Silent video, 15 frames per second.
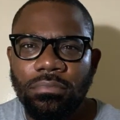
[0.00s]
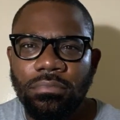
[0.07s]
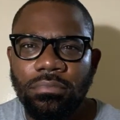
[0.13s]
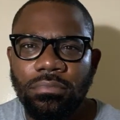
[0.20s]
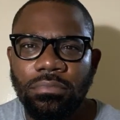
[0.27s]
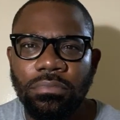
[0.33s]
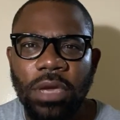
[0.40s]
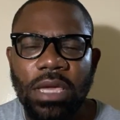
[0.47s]

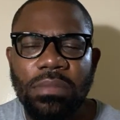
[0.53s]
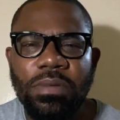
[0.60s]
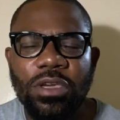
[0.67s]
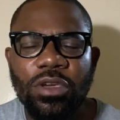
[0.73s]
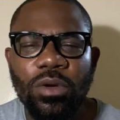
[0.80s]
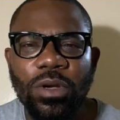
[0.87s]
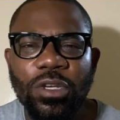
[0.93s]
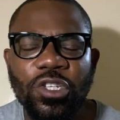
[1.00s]
maybe
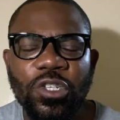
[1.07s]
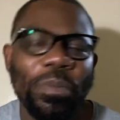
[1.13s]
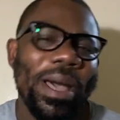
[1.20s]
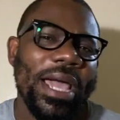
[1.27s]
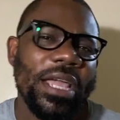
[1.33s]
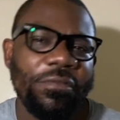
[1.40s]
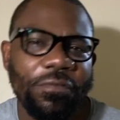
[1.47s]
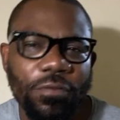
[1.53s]
you are
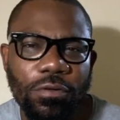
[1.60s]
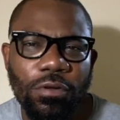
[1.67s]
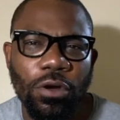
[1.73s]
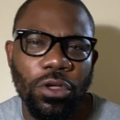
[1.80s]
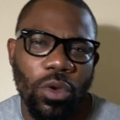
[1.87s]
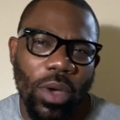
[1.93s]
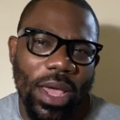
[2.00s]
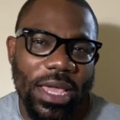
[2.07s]
spiteful,
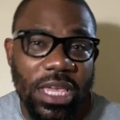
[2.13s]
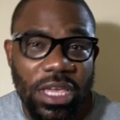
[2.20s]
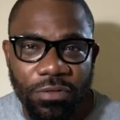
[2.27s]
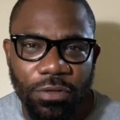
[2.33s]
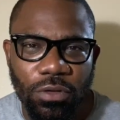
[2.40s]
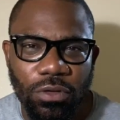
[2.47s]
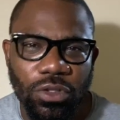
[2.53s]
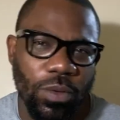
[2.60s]
you are
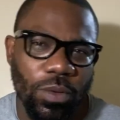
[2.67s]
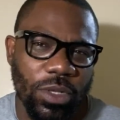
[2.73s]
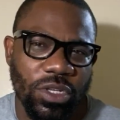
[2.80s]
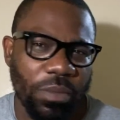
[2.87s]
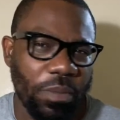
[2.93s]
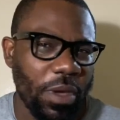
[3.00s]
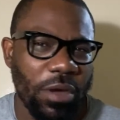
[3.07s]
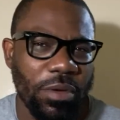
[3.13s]
evil towards your
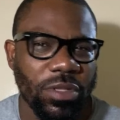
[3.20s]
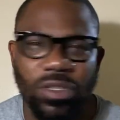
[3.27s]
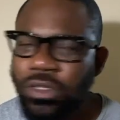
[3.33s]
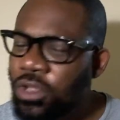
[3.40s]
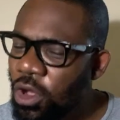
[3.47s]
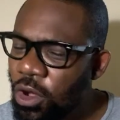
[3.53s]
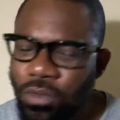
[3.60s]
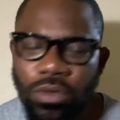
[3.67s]
parents.
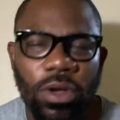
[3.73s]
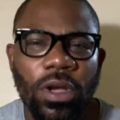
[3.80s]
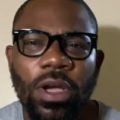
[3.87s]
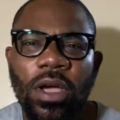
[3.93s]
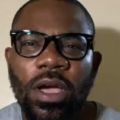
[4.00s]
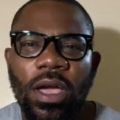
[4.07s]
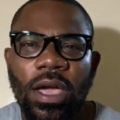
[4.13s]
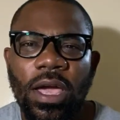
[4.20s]
No.
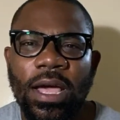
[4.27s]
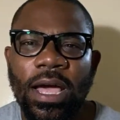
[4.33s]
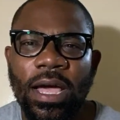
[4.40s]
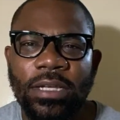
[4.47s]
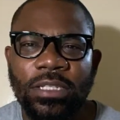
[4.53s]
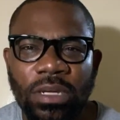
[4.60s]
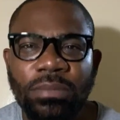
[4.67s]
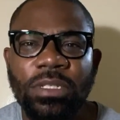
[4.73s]

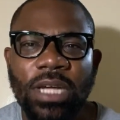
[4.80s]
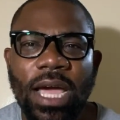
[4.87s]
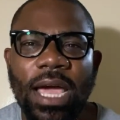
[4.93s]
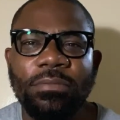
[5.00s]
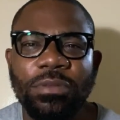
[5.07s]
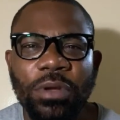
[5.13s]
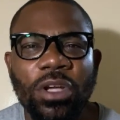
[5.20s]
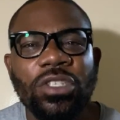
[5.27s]

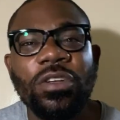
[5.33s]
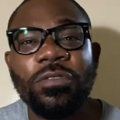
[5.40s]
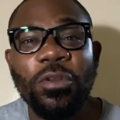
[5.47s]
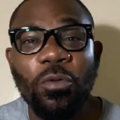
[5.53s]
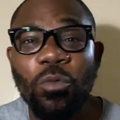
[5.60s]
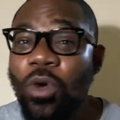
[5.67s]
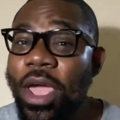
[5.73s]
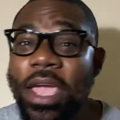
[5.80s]
Sometimes because of the
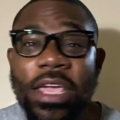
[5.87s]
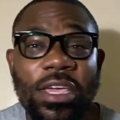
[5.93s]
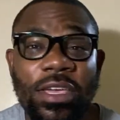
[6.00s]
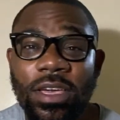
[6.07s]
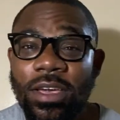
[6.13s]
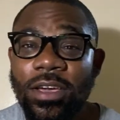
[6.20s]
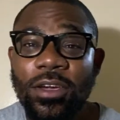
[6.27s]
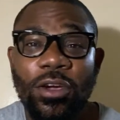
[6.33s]
way
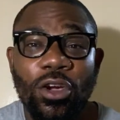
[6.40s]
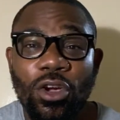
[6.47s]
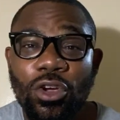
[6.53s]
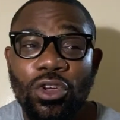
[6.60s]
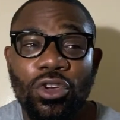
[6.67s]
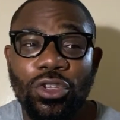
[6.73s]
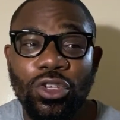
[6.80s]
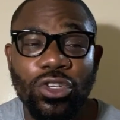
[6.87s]

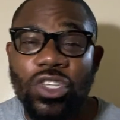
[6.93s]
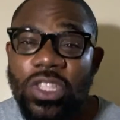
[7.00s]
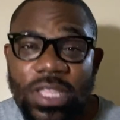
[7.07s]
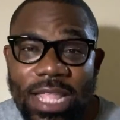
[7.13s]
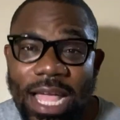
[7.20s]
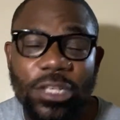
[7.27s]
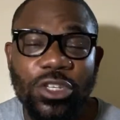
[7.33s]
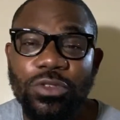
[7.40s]
you're just
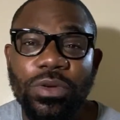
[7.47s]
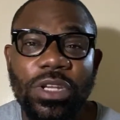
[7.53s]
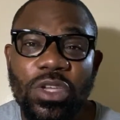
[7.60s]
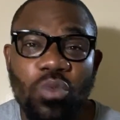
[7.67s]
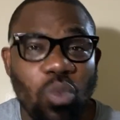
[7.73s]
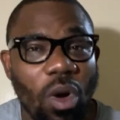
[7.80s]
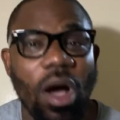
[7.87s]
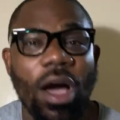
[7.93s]
naturally
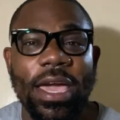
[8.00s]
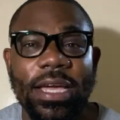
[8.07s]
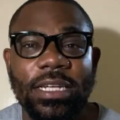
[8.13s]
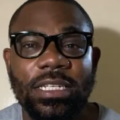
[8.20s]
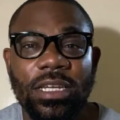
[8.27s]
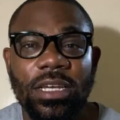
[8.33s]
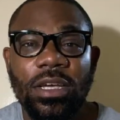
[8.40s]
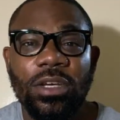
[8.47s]
wired,
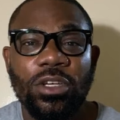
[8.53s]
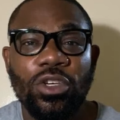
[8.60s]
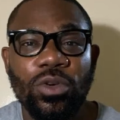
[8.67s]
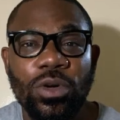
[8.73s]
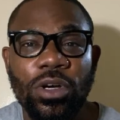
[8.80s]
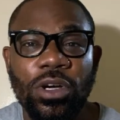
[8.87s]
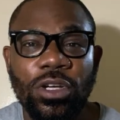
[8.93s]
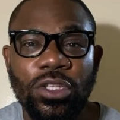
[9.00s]
you
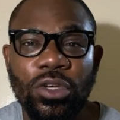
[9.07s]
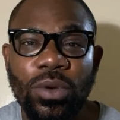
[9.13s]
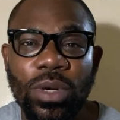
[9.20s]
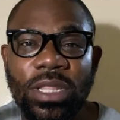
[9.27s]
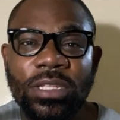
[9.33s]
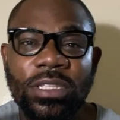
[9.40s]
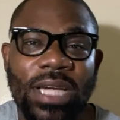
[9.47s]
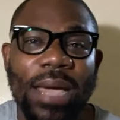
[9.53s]
are the
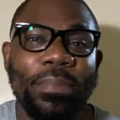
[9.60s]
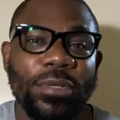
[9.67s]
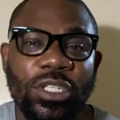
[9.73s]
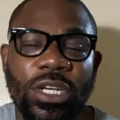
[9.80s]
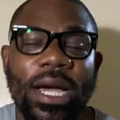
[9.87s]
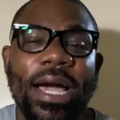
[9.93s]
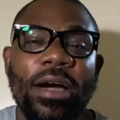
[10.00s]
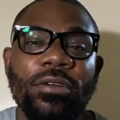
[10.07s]
type of
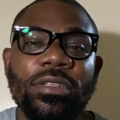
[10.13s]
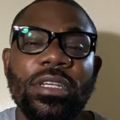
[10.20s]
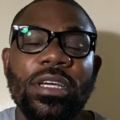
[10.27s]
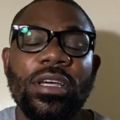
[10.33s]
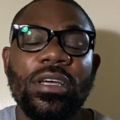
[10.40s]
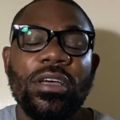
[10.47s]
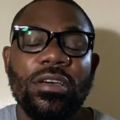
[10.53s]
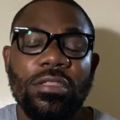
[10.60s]
child
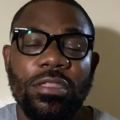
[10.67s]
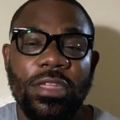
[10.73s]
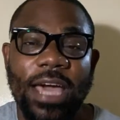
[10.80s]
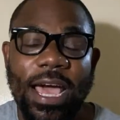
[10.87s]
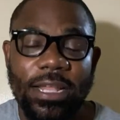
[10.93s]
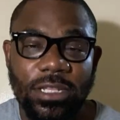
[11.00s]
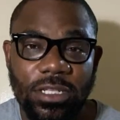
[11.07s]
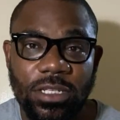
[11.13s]

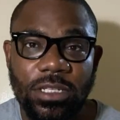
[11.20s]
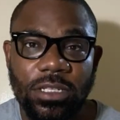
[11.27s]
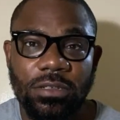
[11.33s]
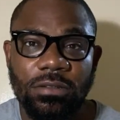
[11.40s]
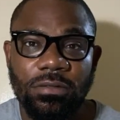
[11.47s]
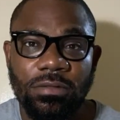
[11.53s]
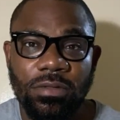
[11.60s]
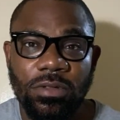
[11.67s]
that
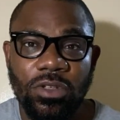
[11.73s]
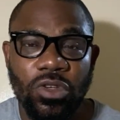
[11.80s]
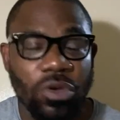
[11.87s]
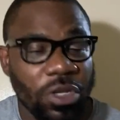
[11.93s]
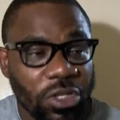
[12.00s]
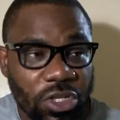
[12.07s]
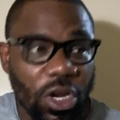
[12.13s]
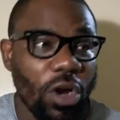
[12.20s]
you
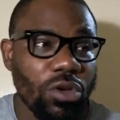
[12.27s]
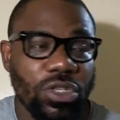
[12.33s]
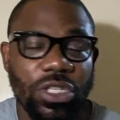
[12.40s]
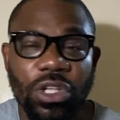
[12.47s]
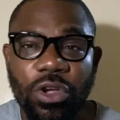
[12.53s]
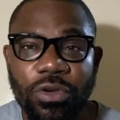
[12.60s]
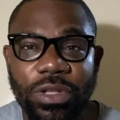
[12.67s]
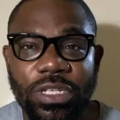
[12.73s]
indulge in
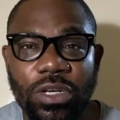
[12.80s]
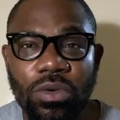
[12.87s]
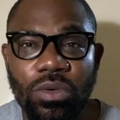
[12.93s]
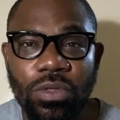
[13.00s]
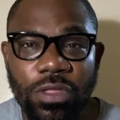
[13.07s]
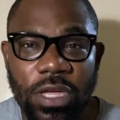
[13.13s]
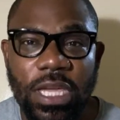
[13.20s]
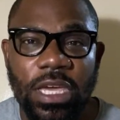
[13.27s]
critical
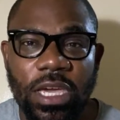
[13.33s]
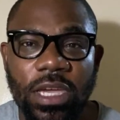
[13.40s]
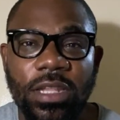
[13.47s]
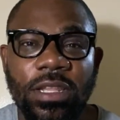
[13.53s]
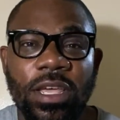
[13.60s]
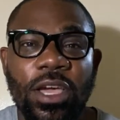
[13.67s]
thinking,